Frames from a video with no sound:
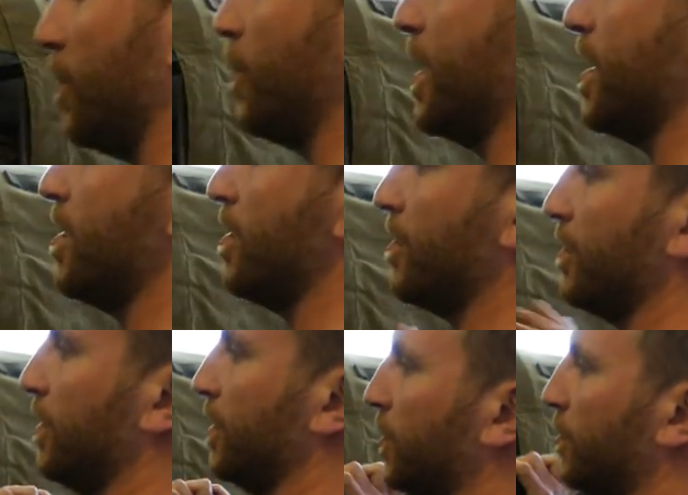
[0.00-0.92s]

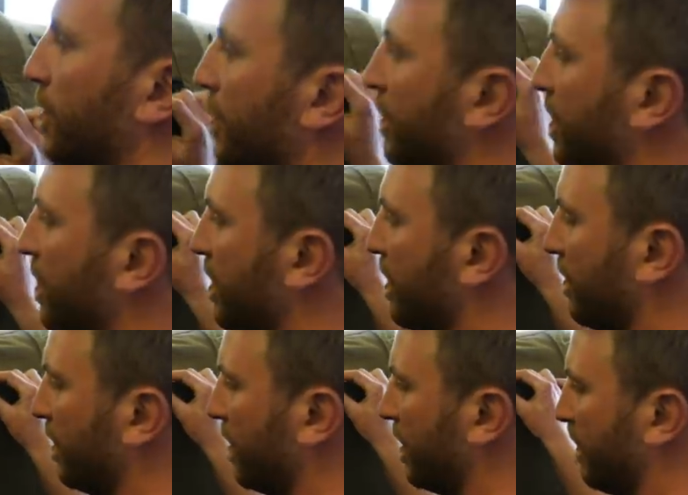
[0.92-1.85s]
windows and doors here
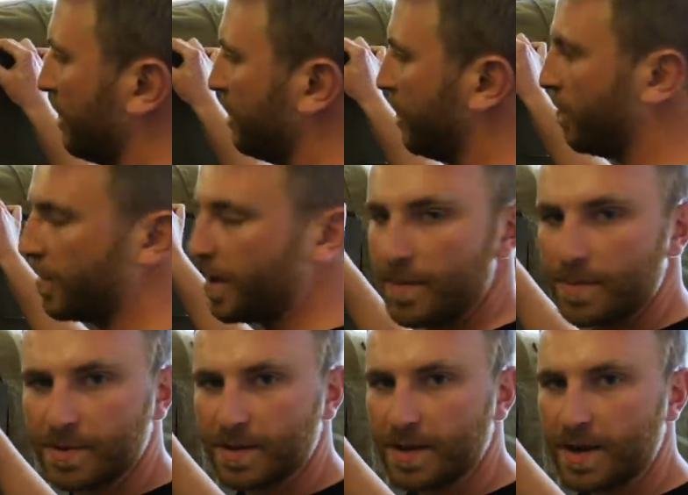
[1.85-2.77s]
that fold
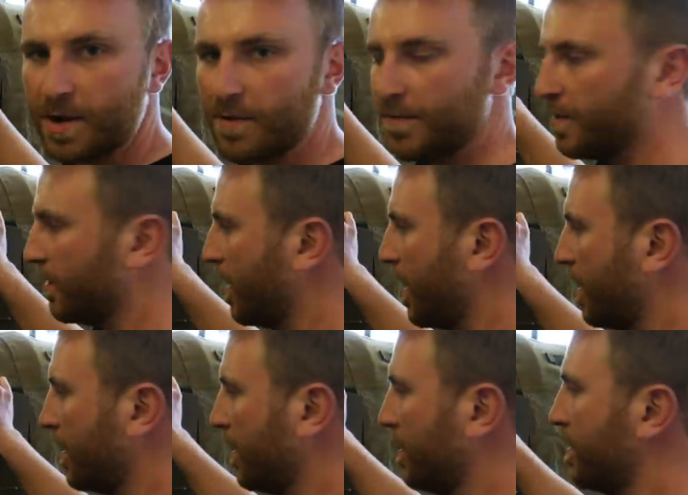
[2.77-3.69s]
up, you know, if you're in a
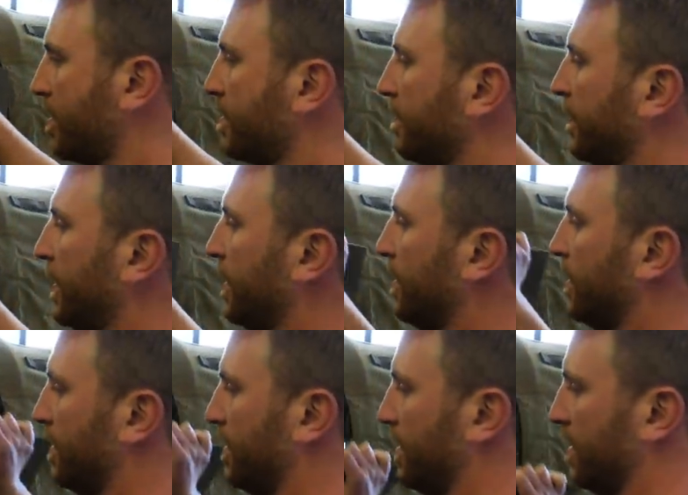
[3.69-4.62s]
hot area. Oh,
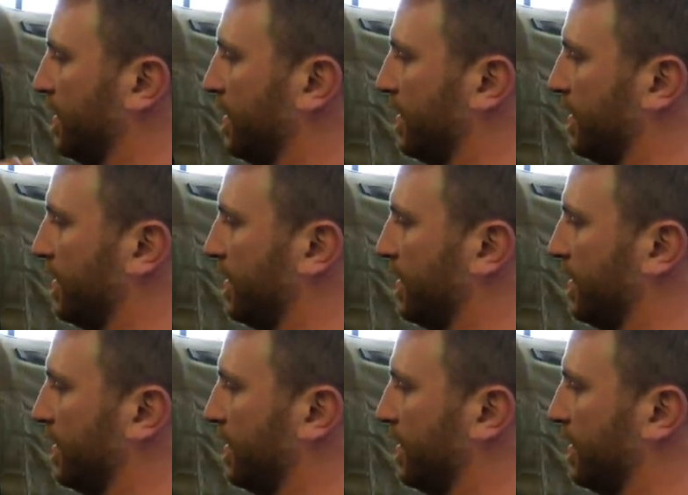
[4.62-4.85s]
dang.